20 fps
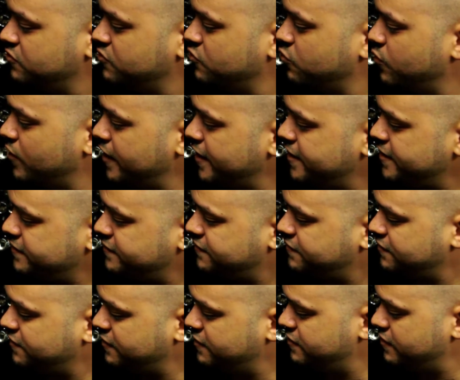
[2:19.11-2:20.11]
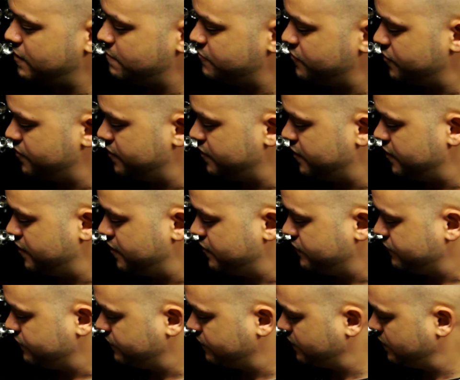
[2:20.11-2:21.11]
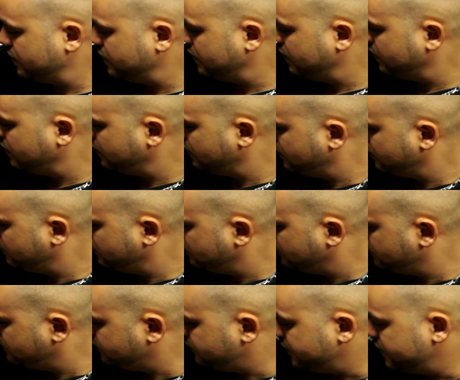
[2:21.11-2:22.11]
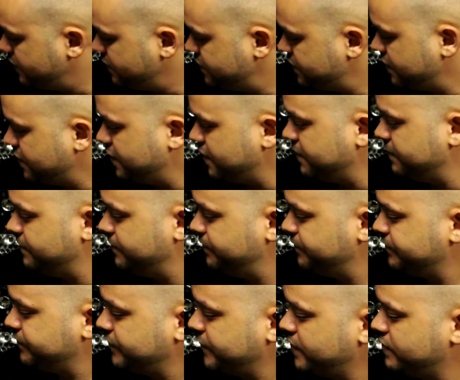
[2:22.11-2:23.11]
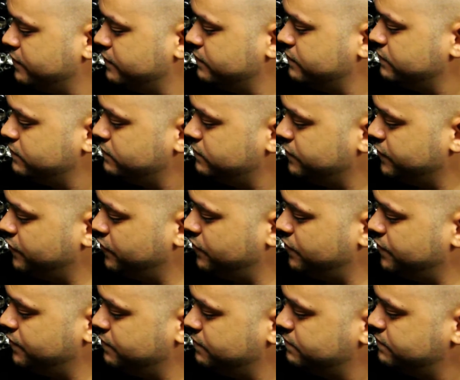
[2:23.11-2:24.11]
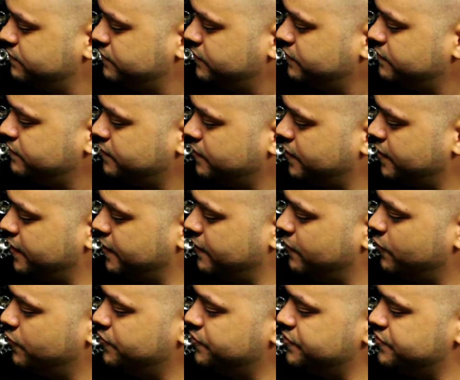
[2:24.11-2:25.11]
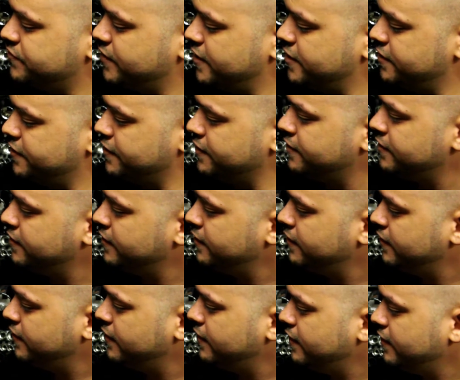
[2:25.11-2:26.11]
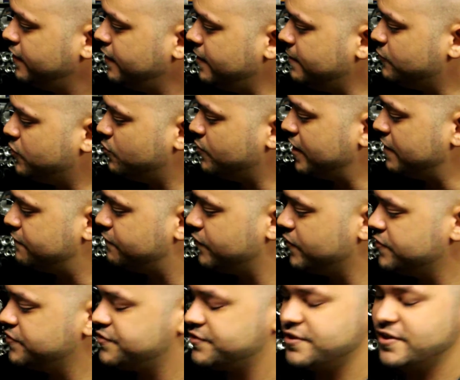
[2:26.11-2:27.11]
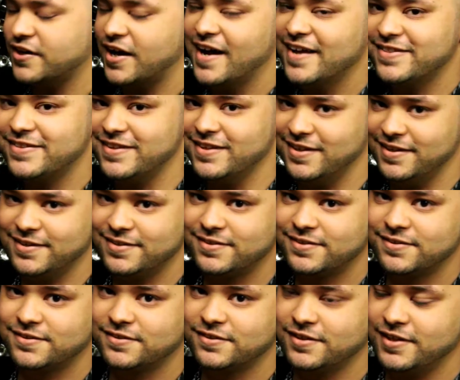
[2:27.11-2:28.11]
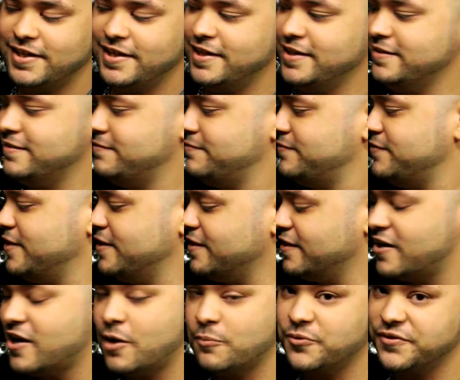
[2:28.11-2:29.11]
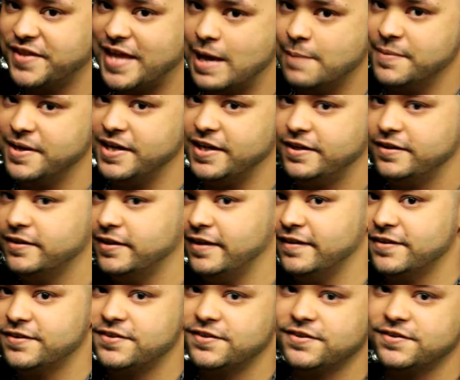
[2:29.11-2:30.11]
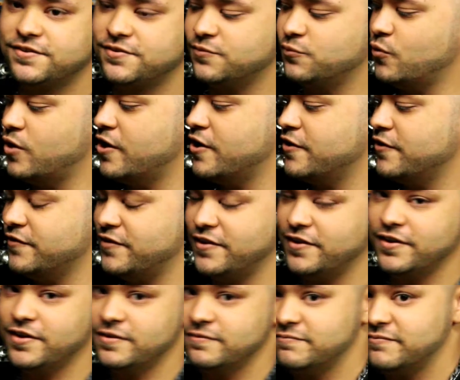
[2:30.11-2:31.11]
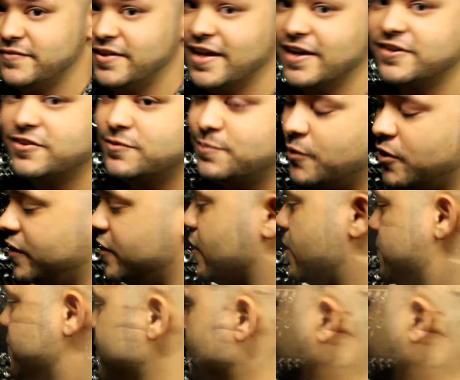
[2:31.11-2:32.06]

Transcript: quite a number of these little holders right here. But when I first got this, it didn't come with that many. And this is where the next part comes